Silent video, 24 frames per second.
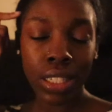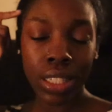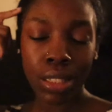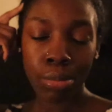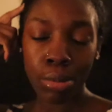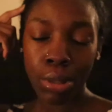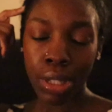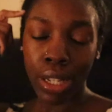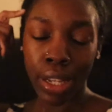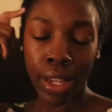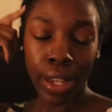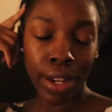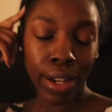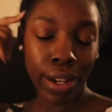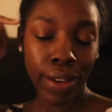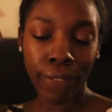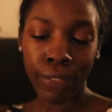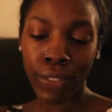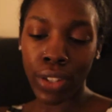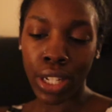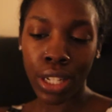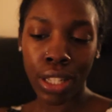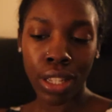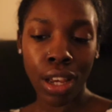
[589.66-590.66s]
just been
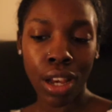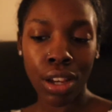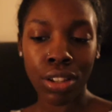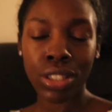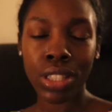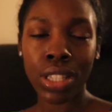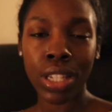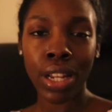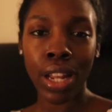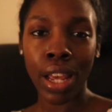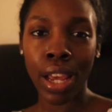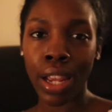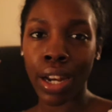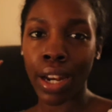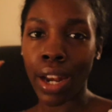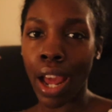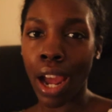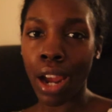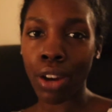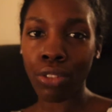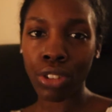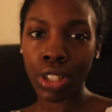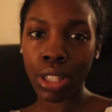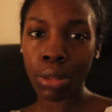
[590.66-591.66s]
editing videos today.
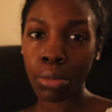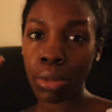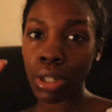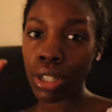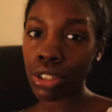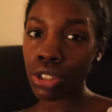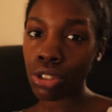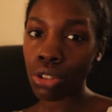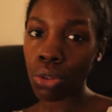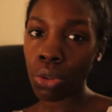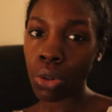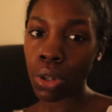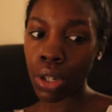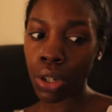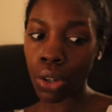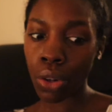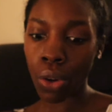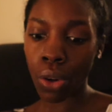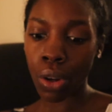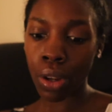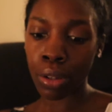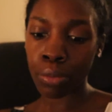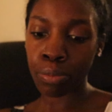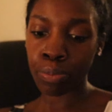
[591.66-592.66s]
Not really much going
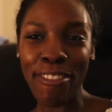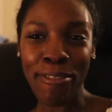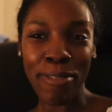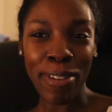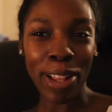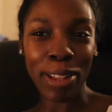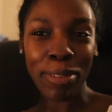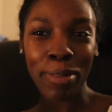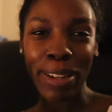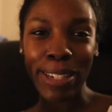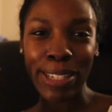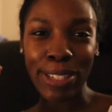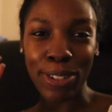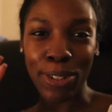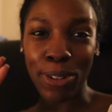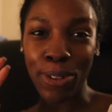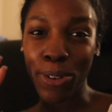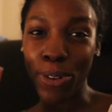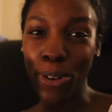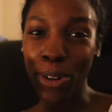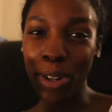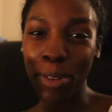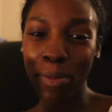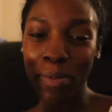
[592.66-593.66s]
on. I'm probably about to
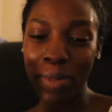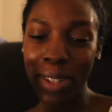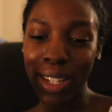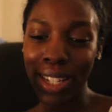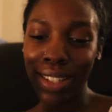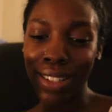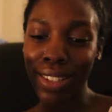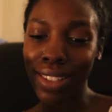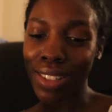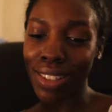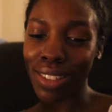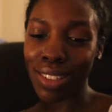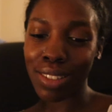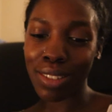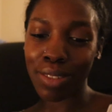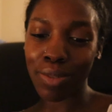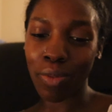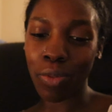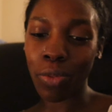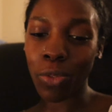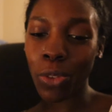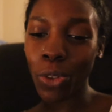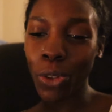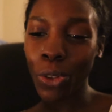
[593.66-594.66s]
order me
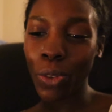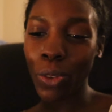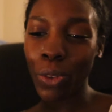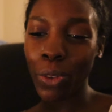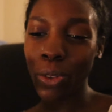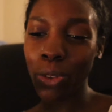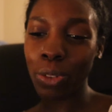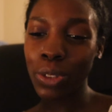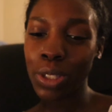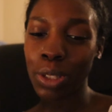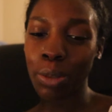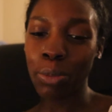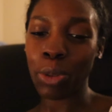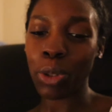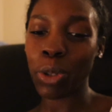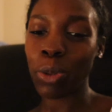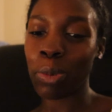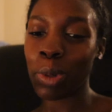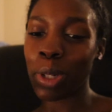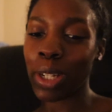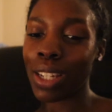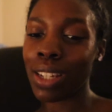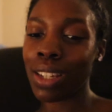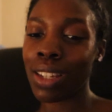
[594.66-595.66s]
some food, some
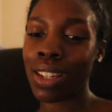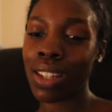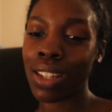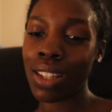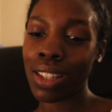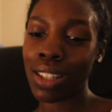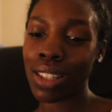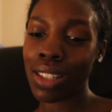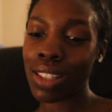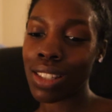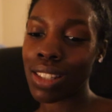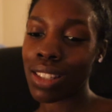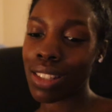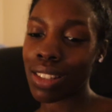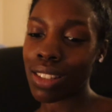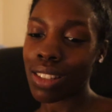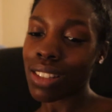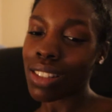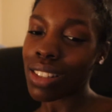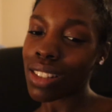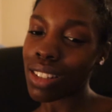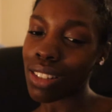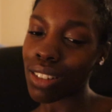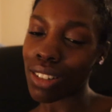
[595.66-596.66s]
Uber Eats
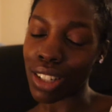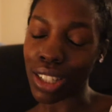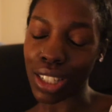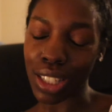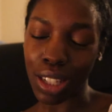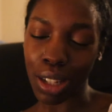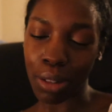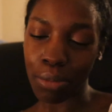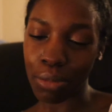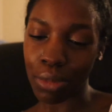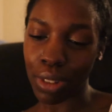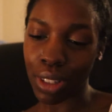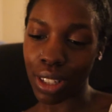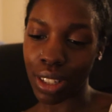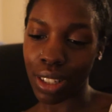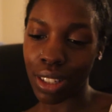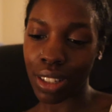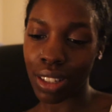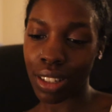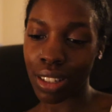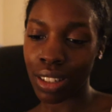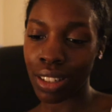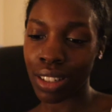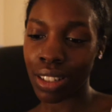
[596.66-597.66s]
or
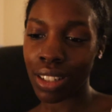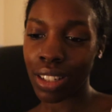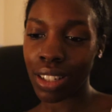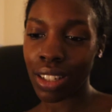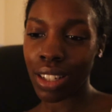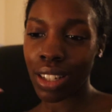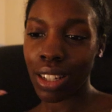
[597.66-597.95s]
something,